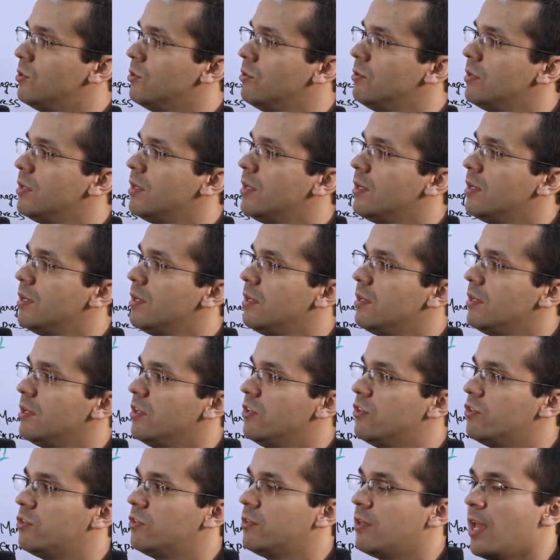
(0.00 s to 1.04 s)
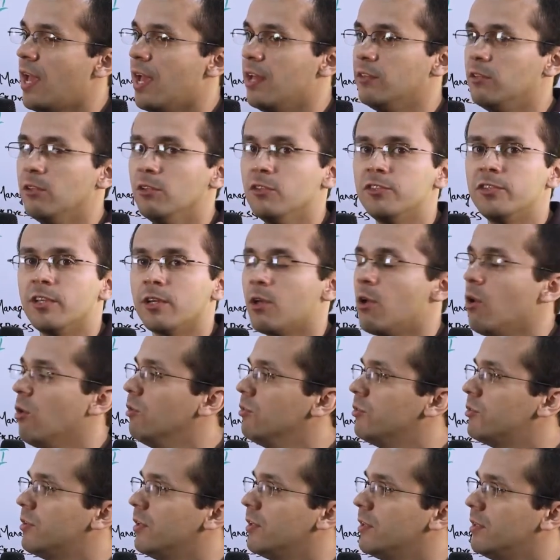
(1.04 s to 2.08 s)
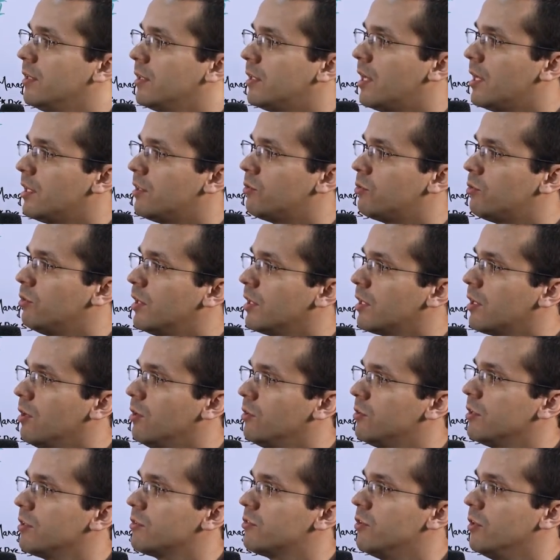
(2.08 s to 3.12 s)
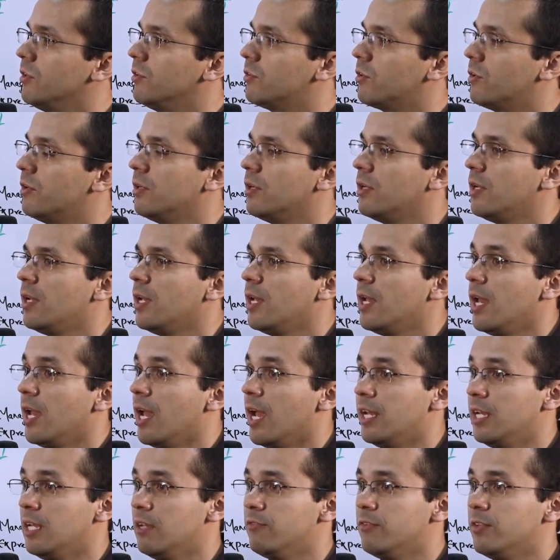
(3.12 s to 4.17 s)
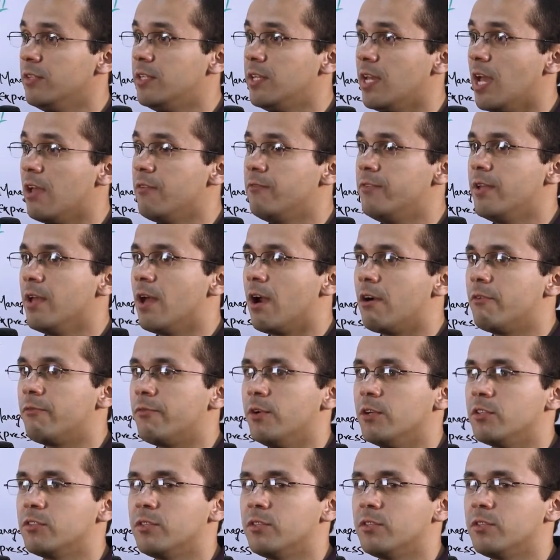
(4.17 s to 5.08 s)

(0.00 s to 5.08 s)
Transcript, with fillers: queue is handles the calls that get to the contact center. And even the IVR, for